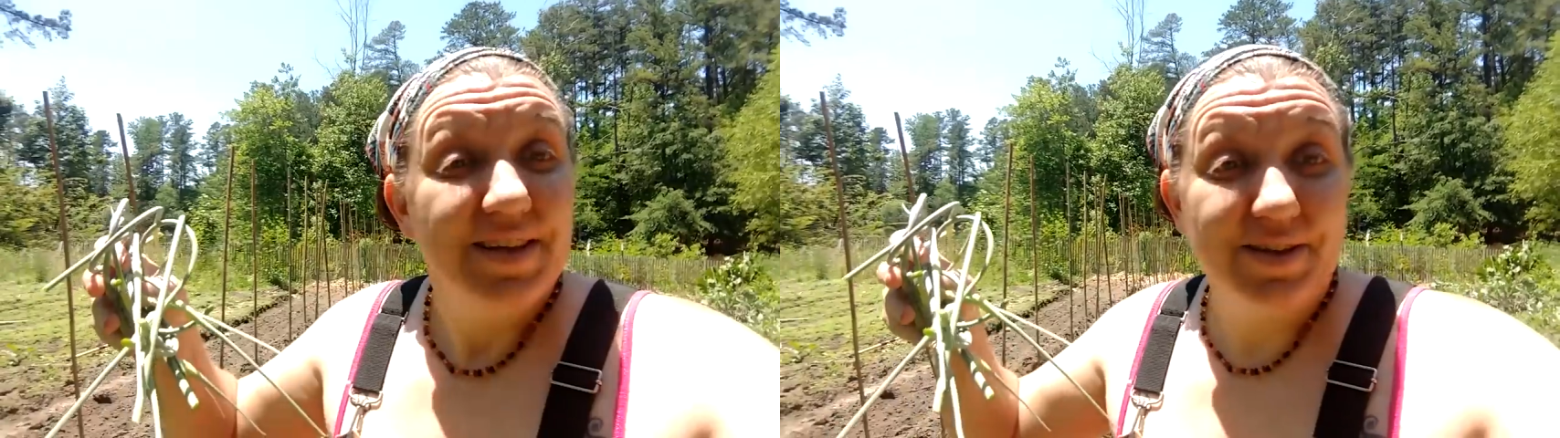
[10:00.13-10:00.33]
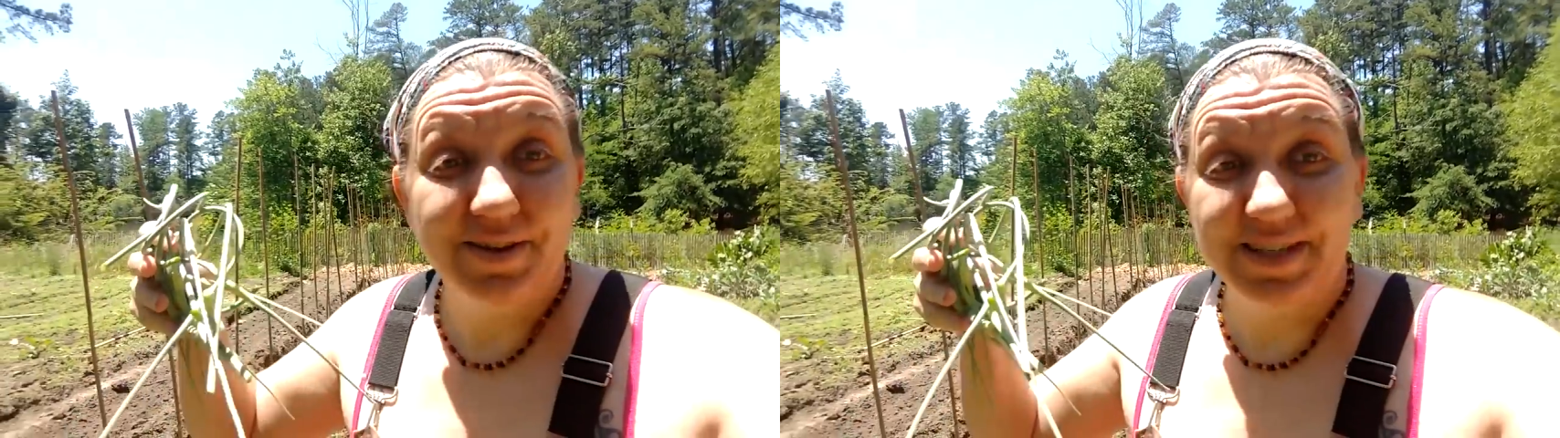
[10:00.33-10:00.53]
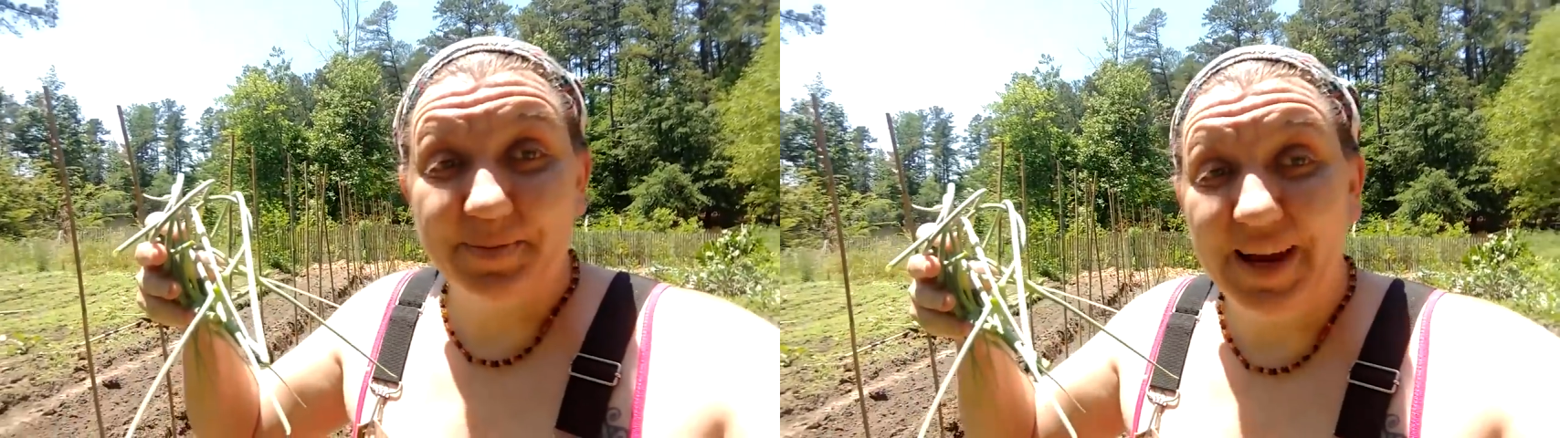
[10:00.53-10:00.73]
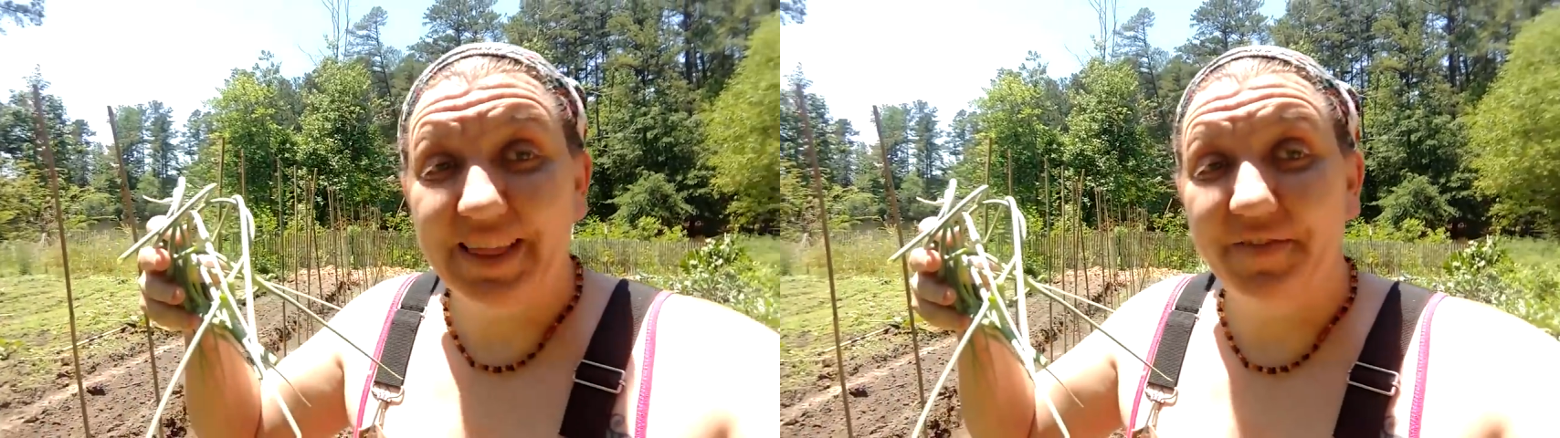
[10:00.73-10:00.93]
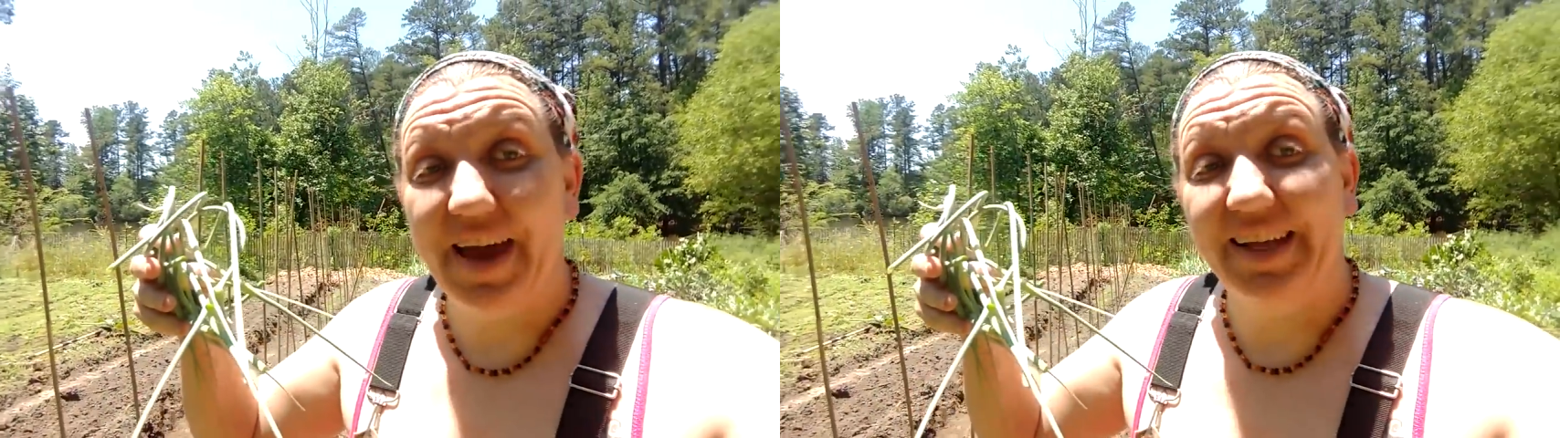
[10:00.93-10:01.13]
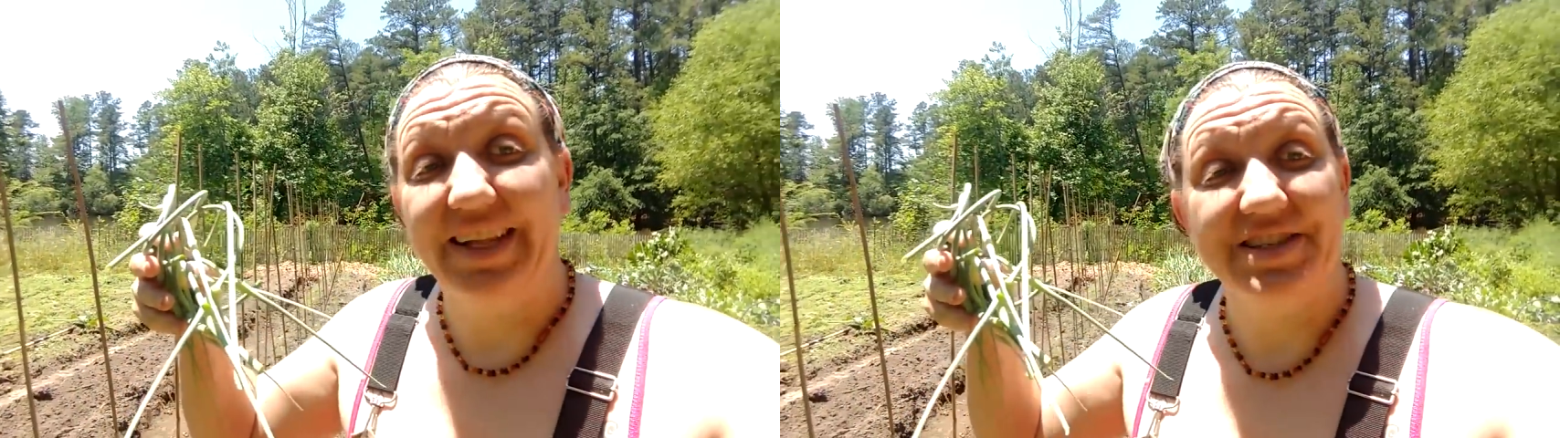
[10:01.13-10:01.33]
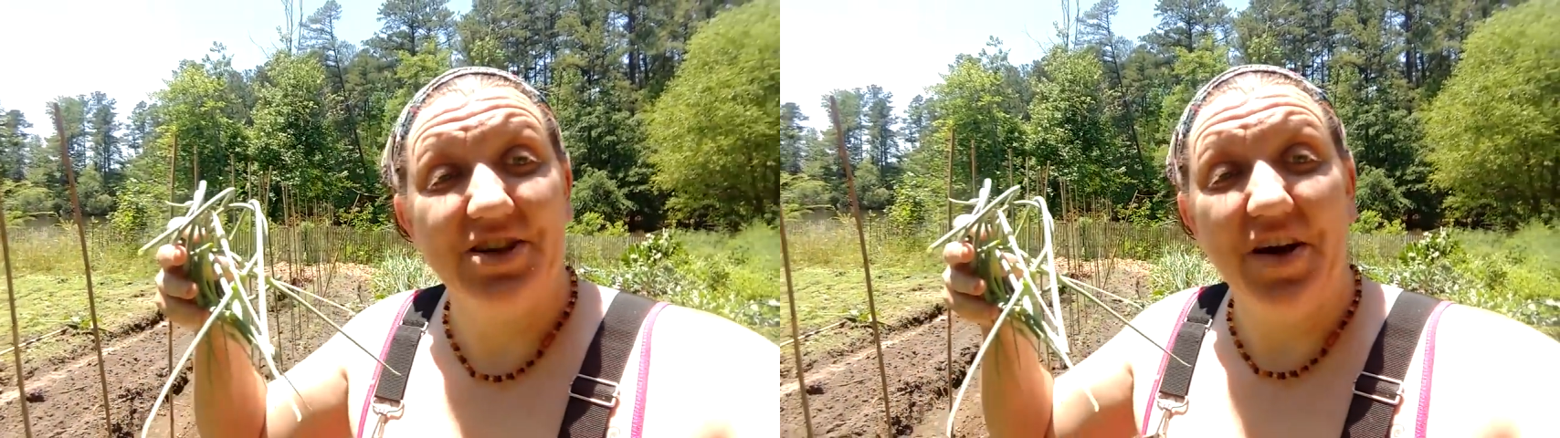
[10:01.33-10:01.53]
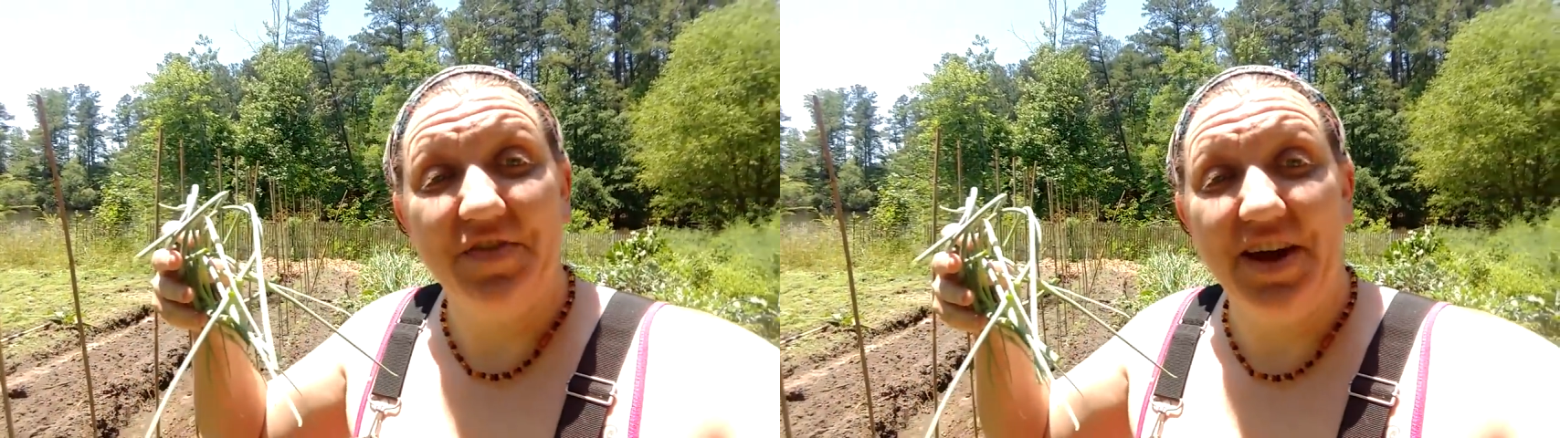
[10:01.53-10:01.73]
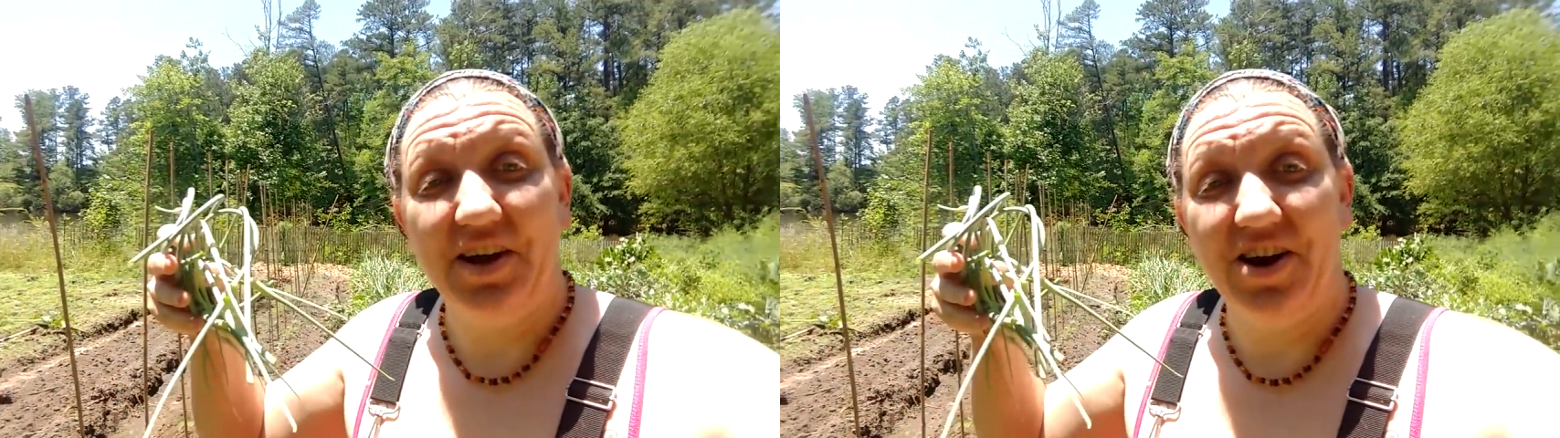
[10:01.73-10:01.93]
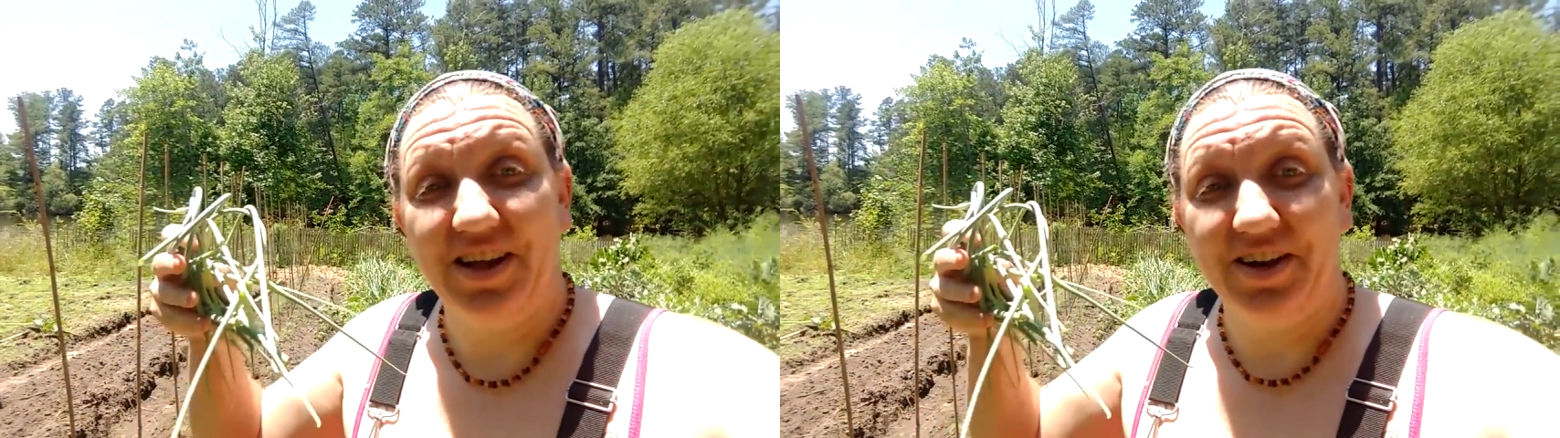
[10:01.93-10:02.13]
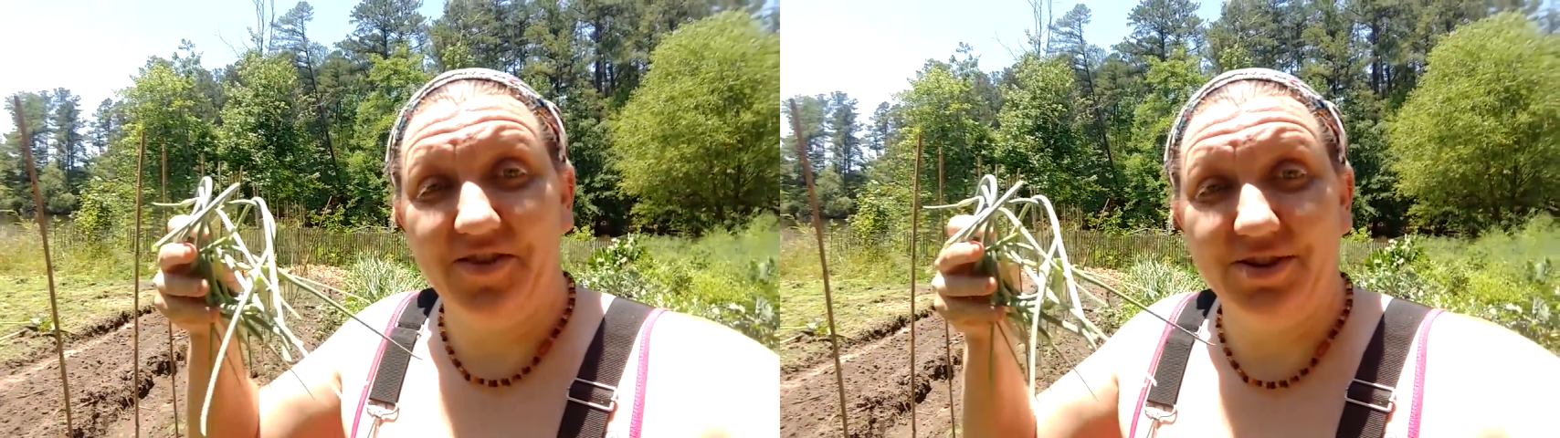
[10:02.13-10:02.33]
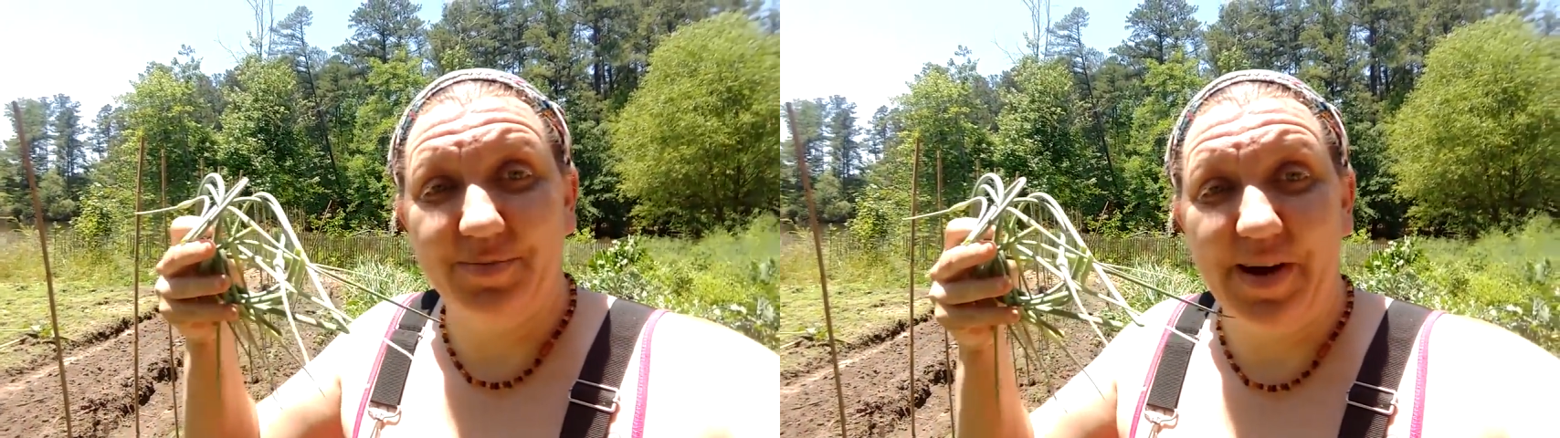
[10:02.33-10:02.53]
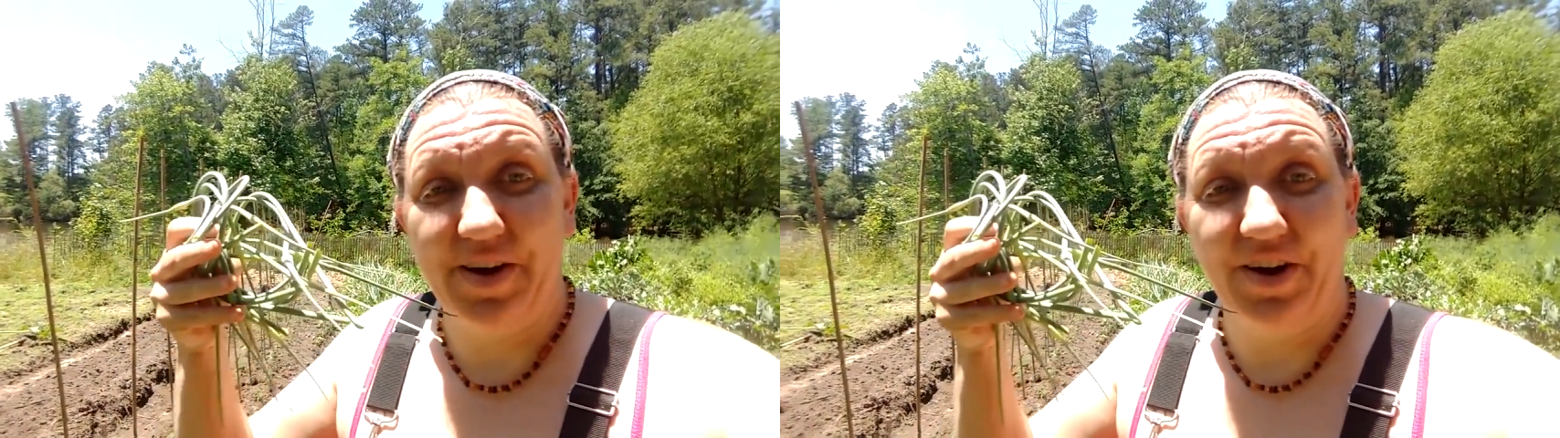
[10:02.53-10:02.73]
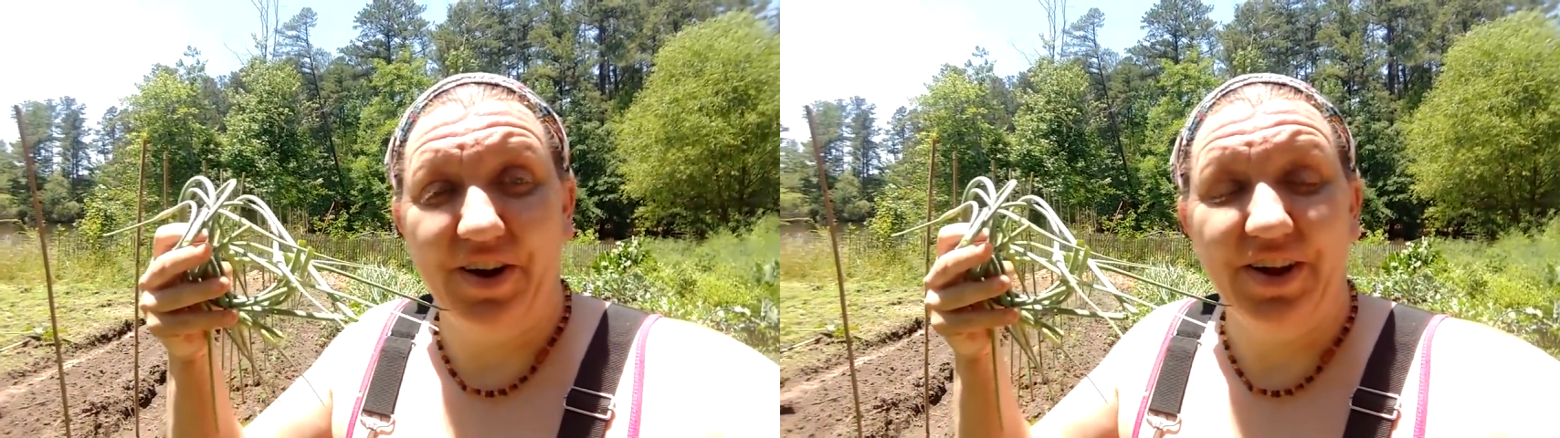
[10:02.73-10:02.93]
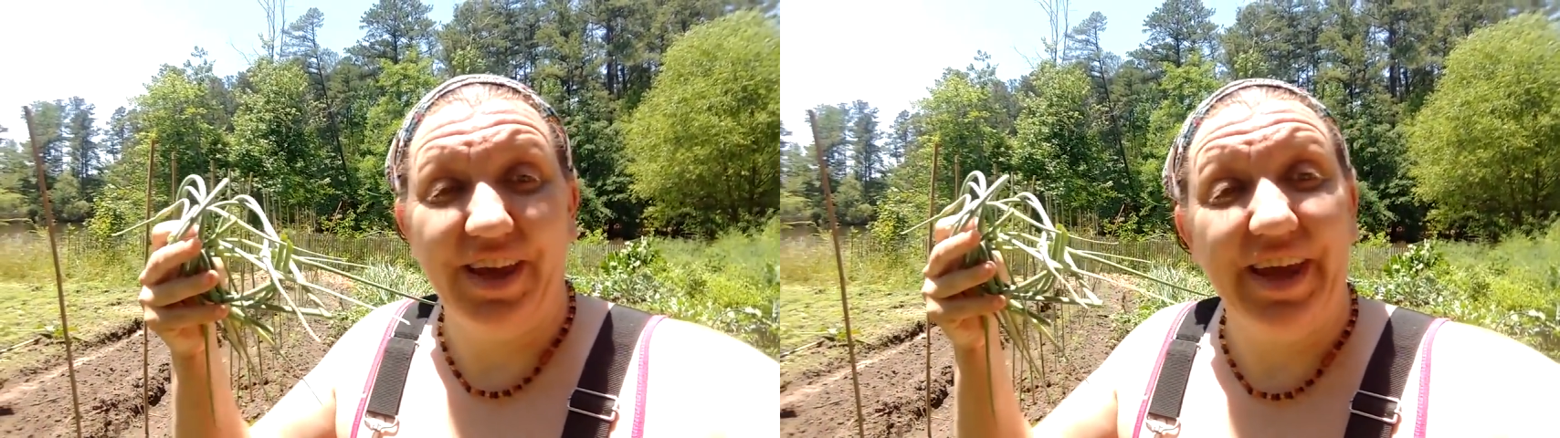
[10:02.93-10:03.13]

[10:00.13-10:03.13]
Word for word: So despite the fact that softneck garlic grows better